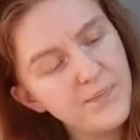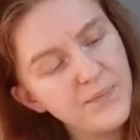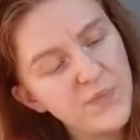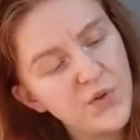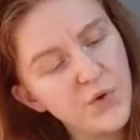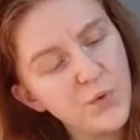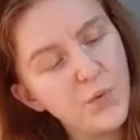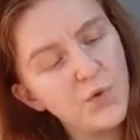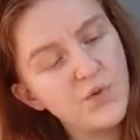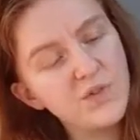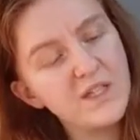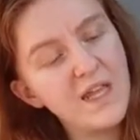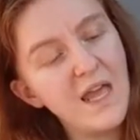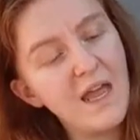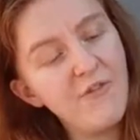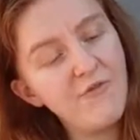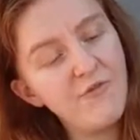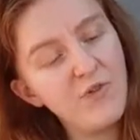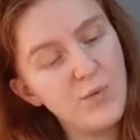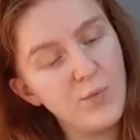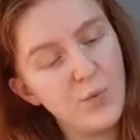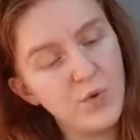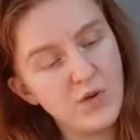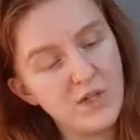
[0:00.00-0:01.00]
towards
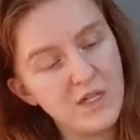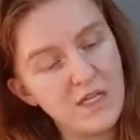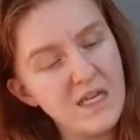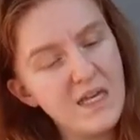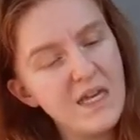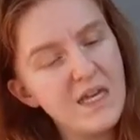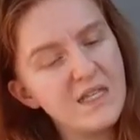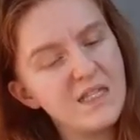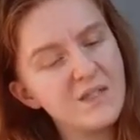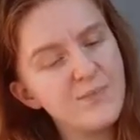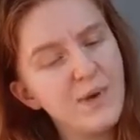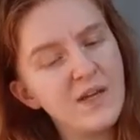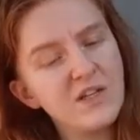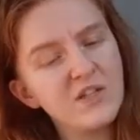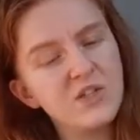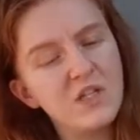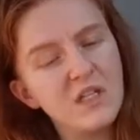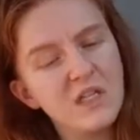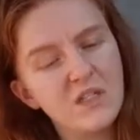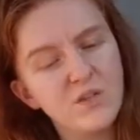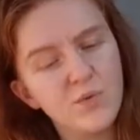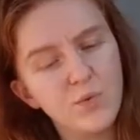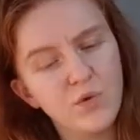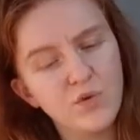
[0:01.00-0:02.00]
everybody,
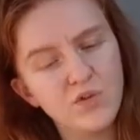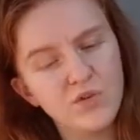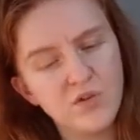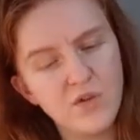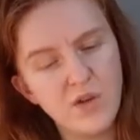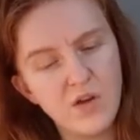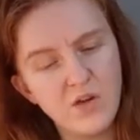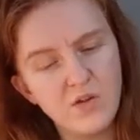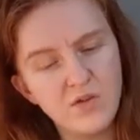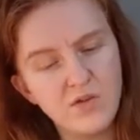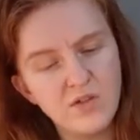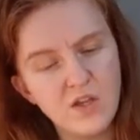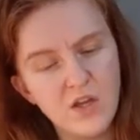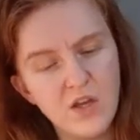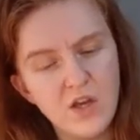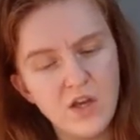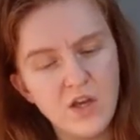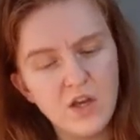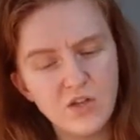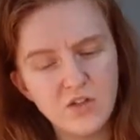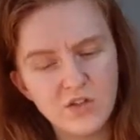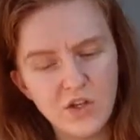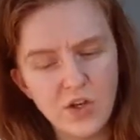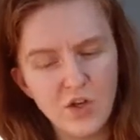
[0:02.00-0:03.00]
especially towards those
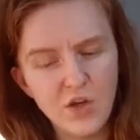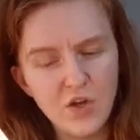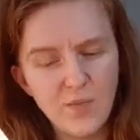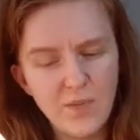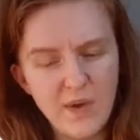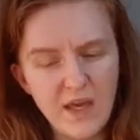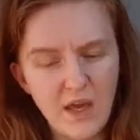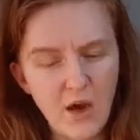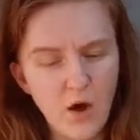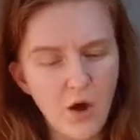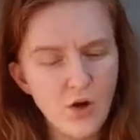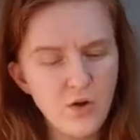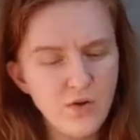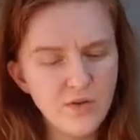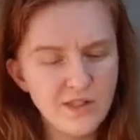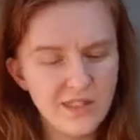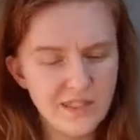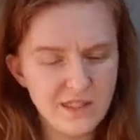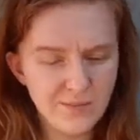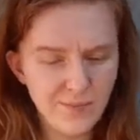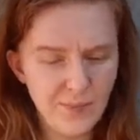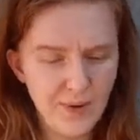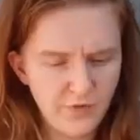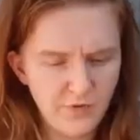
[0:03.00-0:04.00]
to whom he owes
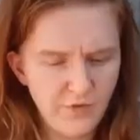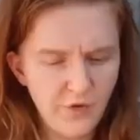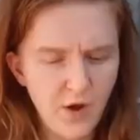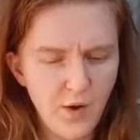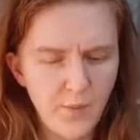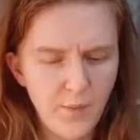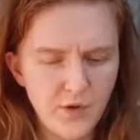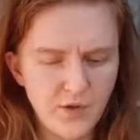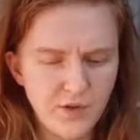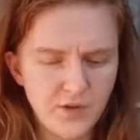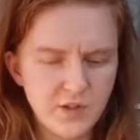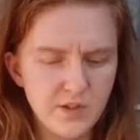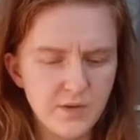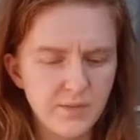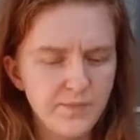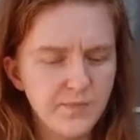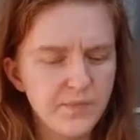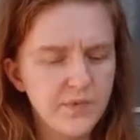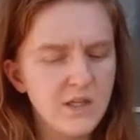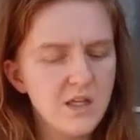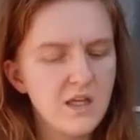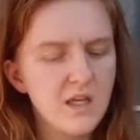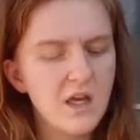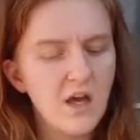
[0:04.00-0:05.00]
his preferment.
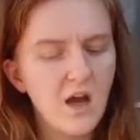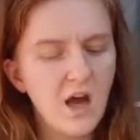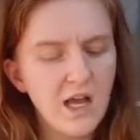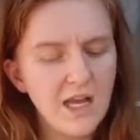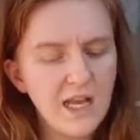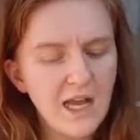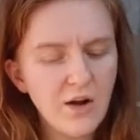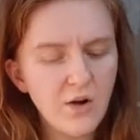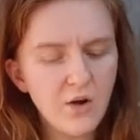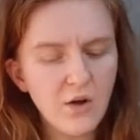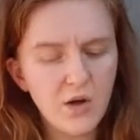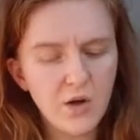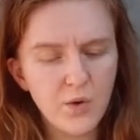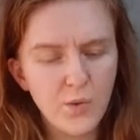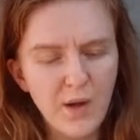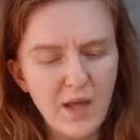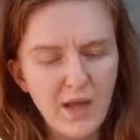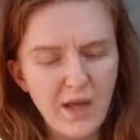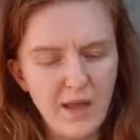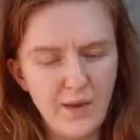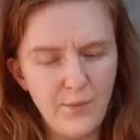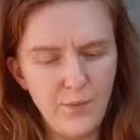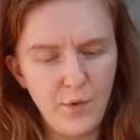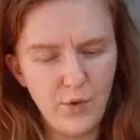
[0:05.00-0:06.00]
I cannot
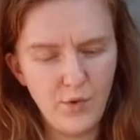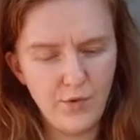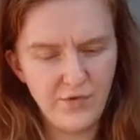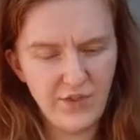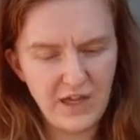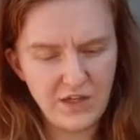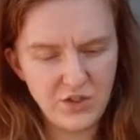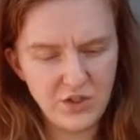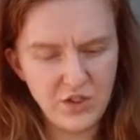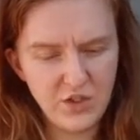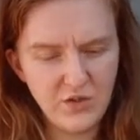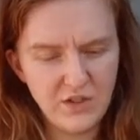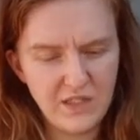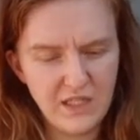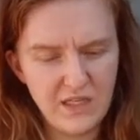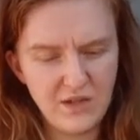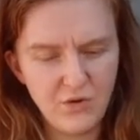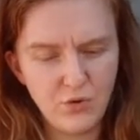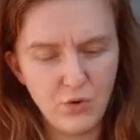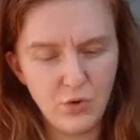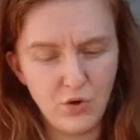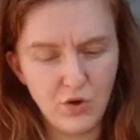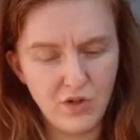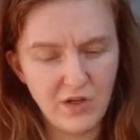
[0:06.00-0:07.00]
acquit him of that duty,
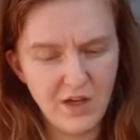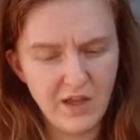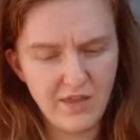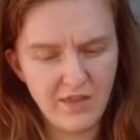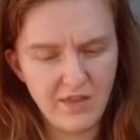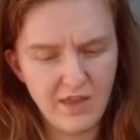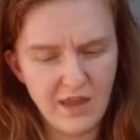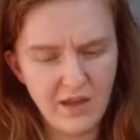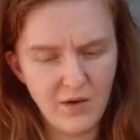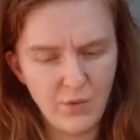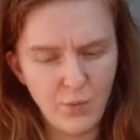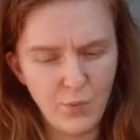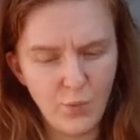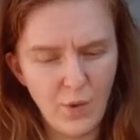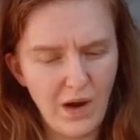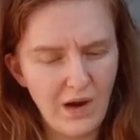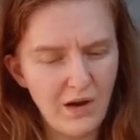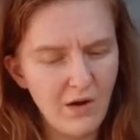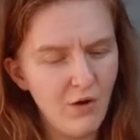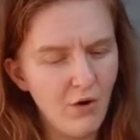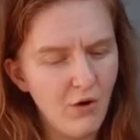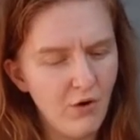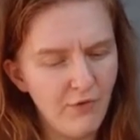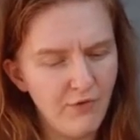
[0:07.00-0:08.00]
nor could I think
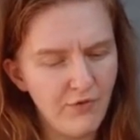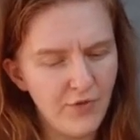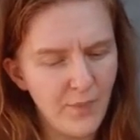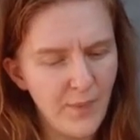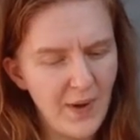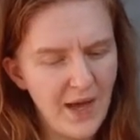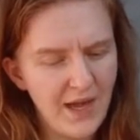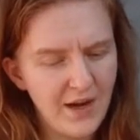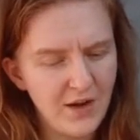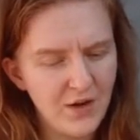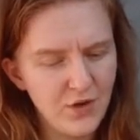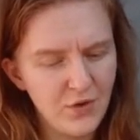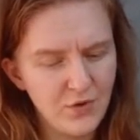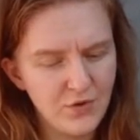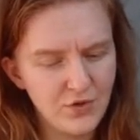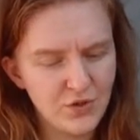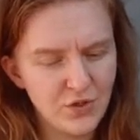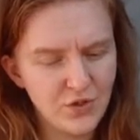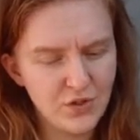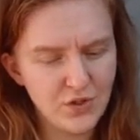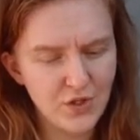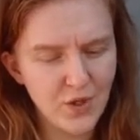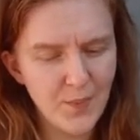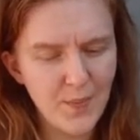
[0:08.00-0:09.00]
well of the man who
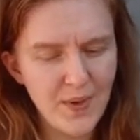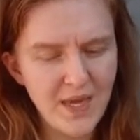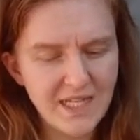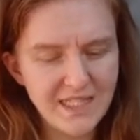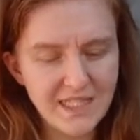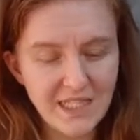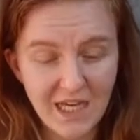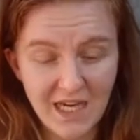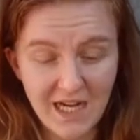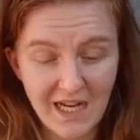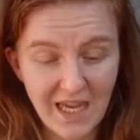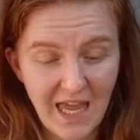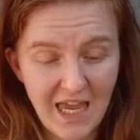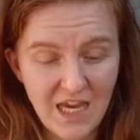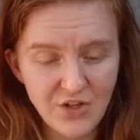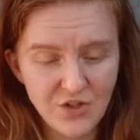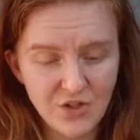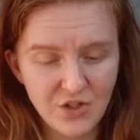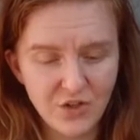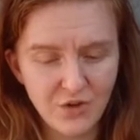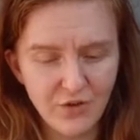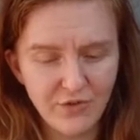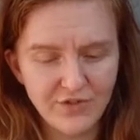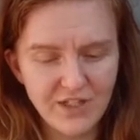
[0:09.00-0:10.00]
should omit an
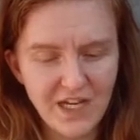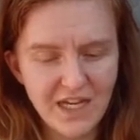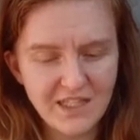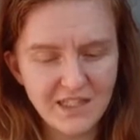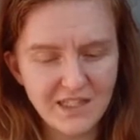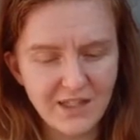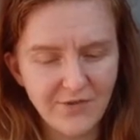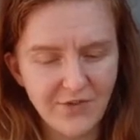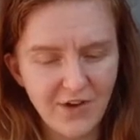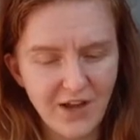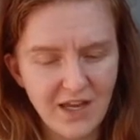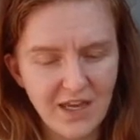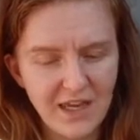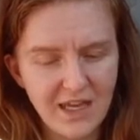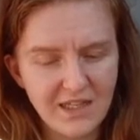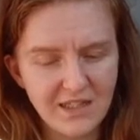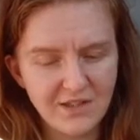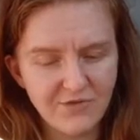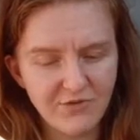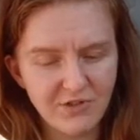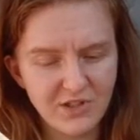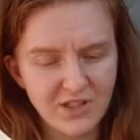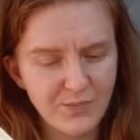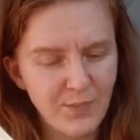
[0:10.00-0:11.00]
occasion of testifying
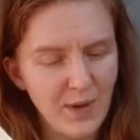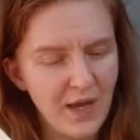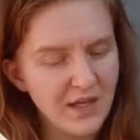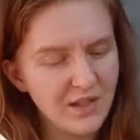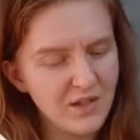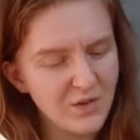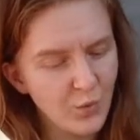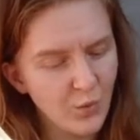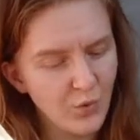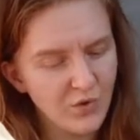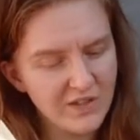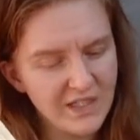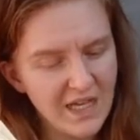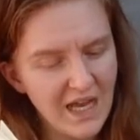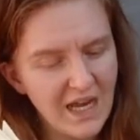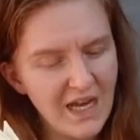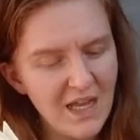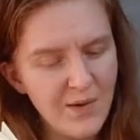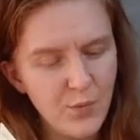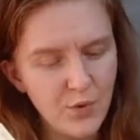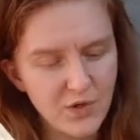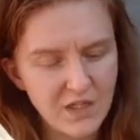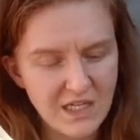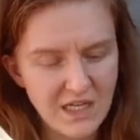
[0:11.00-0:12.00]
his respect towards
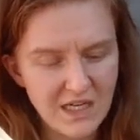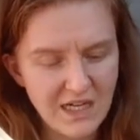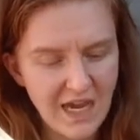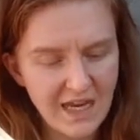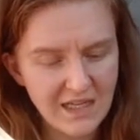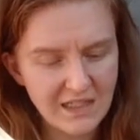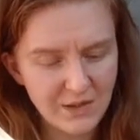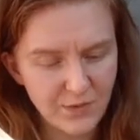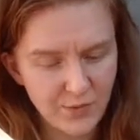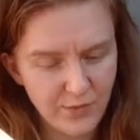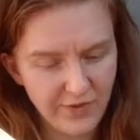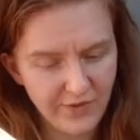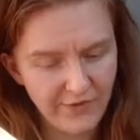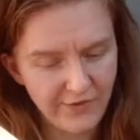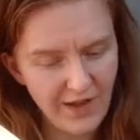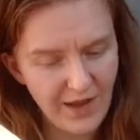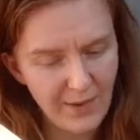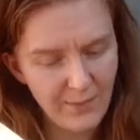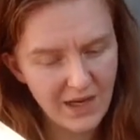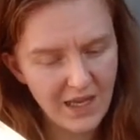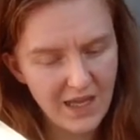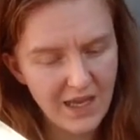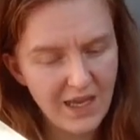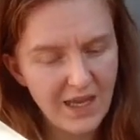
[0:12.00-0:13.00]
anybody connected with the
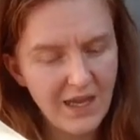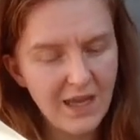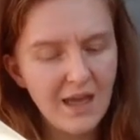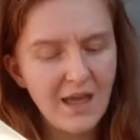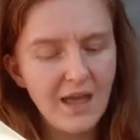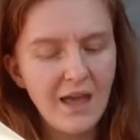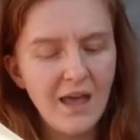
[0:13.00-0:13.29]
family."